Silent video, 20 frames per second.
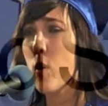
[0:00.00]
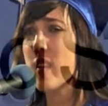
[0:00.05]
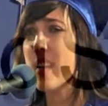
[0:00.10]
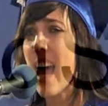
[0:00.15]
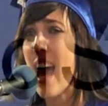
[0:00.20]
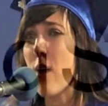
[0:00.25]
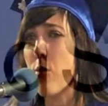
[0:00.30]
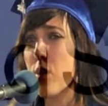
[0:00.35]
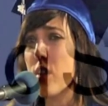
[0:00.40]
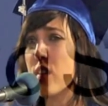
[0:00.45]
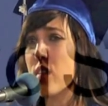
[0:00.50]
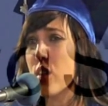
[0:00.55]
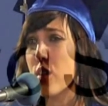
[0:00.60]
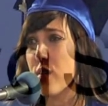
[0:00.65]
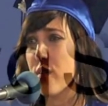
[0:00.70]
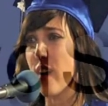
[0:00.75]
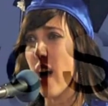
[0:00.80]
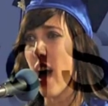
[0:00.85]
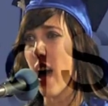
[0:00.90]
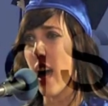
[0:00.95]
was how to
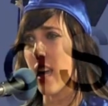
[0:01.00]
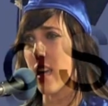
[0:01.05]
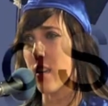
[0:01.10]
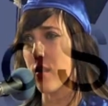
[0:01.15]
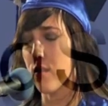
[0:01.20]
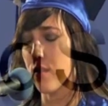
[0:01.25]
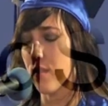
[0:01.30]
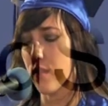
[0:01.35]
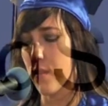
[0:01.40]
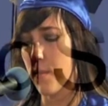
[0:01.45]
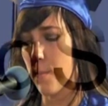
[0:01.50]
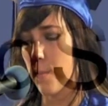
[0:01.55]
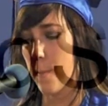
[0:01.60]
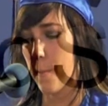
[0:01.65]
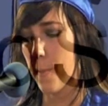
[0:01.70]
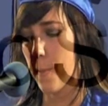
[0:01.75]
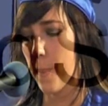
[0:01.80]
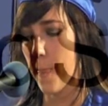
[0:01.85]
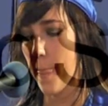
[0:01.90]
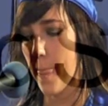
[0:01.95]
survive.
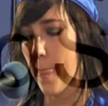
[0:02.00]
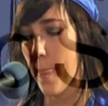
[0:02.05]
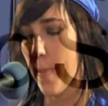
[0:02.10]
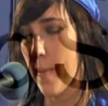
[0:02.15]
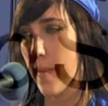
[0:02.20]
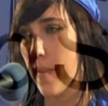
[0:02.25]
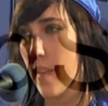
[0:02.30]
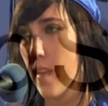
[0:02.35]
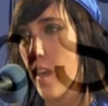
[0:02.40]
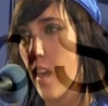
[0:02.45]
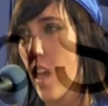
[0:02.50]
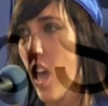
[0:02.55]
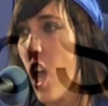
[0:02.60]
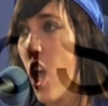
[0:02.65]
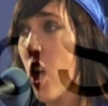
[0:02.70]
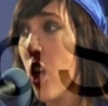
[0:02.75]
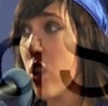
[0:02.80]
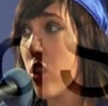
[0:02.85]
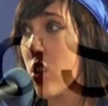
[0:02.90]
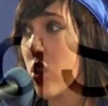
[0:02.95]

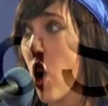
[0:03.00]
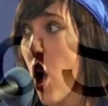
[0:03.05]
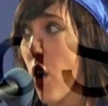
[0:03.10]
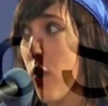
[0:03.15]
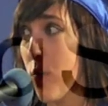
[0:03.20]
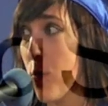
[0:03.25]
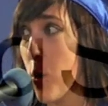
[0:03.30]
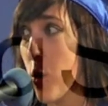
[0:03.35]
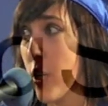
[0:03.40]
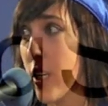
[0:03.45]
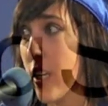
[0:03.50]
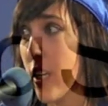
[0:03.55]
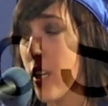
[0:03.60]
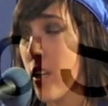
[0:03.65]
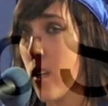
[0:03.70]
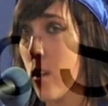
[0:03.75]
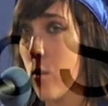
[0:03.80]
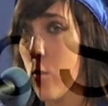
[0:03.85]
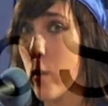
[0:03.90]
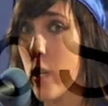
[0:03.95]
Sophomore
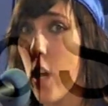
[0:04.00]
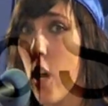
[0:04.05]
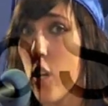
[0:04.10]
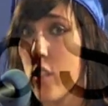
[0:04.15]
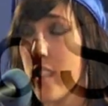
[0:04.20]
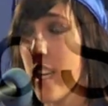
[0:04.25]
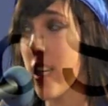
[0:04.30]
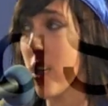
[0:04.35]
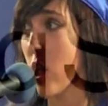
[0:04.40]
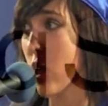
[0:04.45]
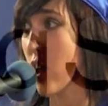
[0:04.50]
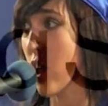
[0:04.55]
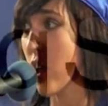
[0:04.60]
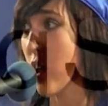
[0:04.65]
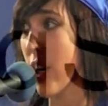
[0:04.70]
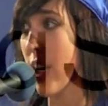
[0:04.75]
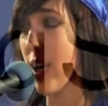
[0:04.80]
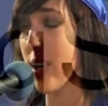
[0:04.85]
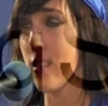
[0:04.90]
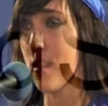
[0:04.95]
year, we all take our
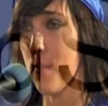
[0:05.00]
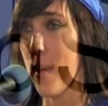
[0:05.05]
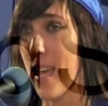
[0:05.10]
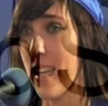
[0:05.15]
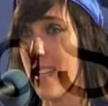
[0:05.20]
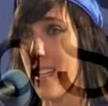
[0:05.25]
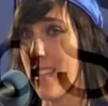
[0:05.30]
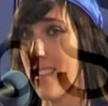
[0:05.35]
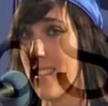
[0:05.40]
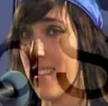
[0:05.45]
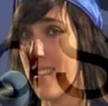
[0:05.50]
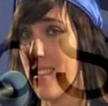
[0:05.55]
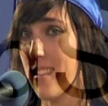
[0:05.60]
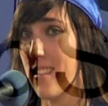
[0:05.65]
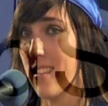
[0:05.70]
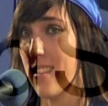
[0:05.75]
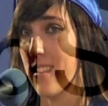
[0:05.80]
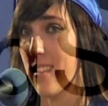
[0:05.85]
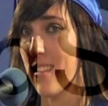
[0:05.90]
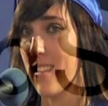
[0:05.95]
turn at
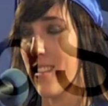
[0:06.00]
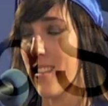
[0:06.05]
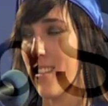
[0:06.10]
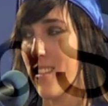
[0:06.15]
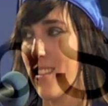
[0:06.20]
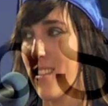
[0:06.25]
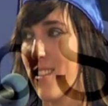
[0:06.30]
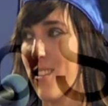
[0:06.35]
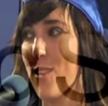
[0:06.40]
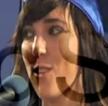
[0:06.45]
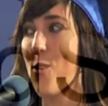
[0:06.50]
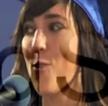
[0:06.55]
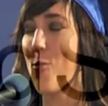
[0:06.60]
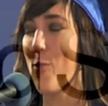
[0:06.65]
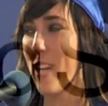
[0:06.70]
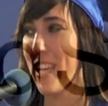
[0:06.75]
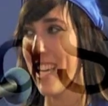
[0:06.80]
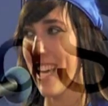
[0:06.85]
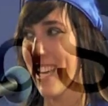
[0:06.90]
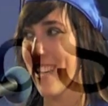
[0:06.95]
independence.
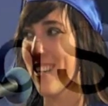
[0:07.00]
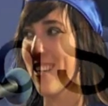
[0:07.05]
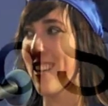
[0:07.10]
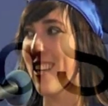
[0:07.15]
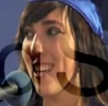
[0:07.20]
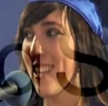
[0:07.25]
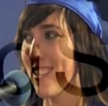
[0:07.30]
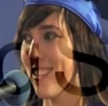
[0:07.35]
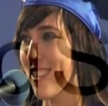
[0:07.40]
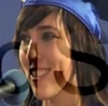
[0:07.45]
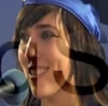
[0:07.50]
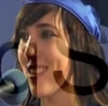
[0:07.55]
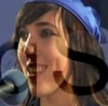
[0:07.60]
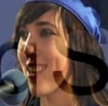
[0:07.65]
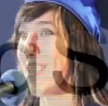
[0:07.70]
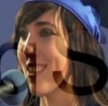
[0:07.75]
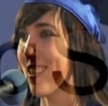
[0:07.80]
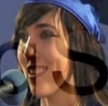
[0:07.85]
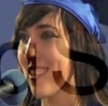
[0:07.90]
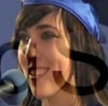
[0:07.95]
We get our
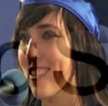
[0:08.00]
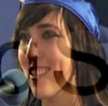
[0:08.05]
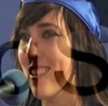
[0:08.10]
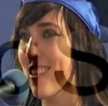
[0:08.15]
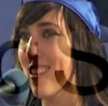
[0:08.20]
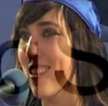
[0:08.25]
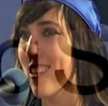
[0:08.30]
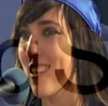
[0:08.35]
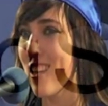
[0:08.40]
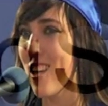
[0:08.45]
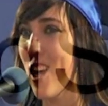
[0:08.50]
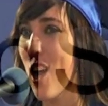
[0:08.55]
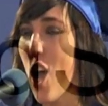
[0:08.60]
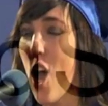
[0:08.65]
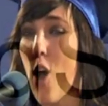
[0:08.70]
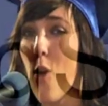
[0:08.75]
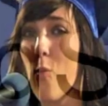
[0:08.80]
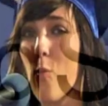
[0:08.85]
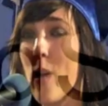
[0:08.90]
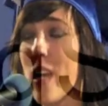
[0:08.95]
licenses.
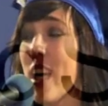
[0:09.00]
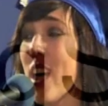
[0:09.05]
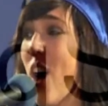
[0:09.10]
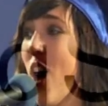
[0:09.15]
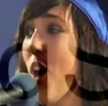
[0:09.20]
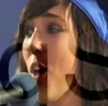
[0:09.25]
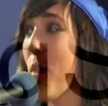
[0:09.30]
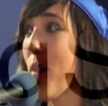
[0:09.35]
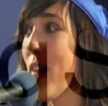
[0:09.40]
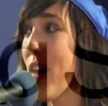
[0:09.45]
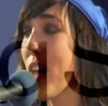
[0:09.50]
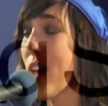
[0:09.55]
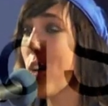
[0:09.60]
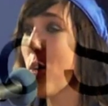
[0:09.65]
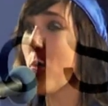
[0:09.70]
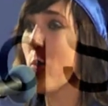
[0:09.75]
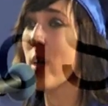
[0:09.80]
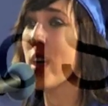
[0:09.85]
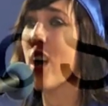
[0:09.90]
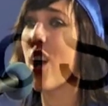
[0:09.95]
We all
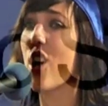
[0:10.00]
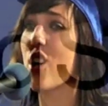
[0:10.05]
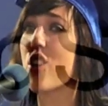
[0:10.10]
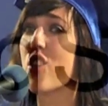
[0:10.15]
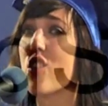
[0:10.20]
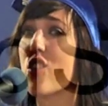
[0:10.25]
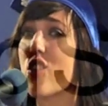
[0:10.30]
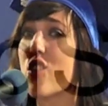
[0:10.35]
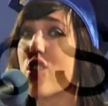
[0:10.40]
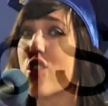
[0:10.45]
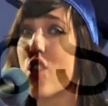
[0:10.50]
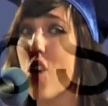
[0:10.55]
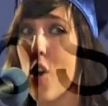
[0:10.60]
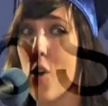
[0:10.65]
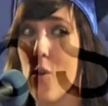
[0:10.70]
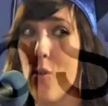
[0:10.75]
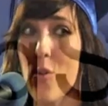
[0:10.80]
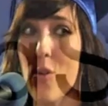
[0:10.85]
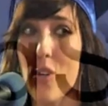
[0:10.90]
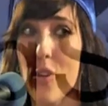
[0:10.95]
think we are
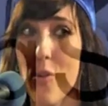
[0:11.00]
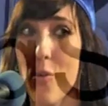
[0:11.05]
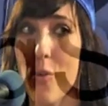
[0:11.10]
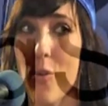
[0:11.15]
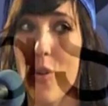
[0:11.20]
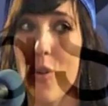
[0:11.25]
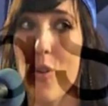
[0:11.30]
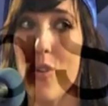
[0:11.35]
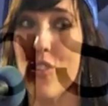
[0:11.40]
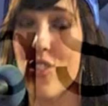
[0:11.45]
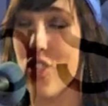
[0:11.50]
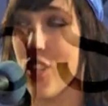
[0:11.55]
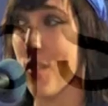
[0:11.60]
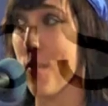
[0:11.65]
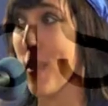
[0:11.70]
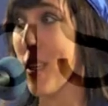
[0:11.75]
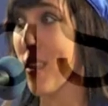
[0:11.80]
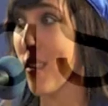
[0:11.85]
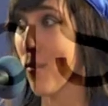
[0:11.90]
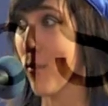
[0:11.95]
so cool
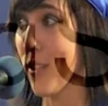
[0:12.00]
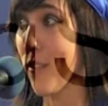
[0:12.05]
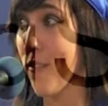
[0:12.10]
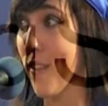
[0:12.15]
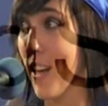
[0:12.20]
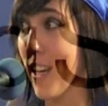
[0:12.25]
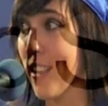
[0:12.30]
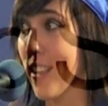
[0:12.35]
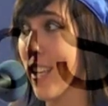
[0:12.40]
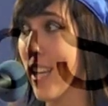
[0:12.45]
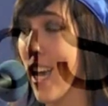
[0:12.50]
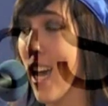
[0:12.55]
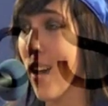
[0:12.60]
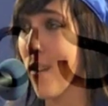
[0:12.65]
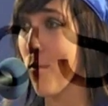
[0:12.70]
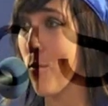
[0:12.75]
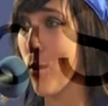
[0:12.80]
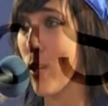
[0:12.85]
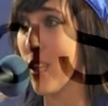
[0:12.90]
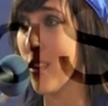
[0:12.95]
just because we finally
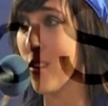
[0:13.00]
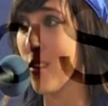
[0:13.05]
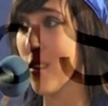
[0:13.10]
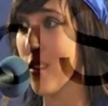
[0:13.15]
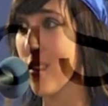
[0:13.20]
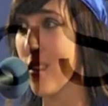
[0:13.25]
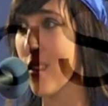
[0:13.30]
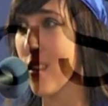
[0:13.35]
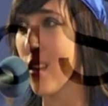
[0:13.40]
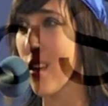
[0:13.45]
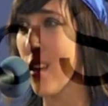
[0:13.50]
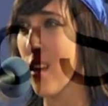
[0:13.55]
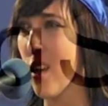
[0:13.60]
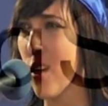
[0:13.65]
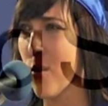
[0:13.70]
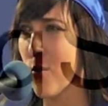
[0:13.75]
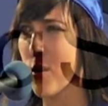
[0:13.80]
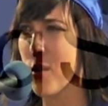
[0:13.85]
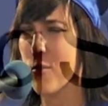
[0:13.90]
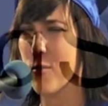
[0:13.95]
have wheels,
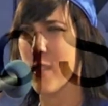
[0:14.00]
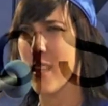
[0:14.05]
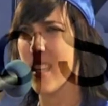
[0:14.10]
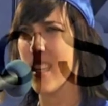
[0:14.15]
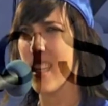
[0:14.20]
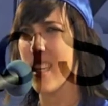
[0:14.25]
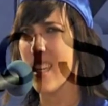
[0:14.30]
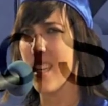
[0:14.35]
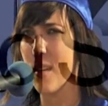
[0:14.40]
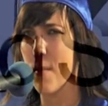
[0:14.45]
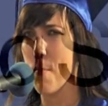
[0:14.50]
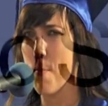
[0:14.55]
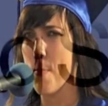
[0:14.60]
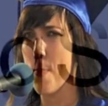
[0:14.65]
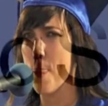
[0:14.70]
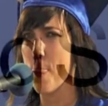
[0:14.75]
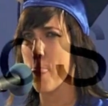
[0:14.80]
when really,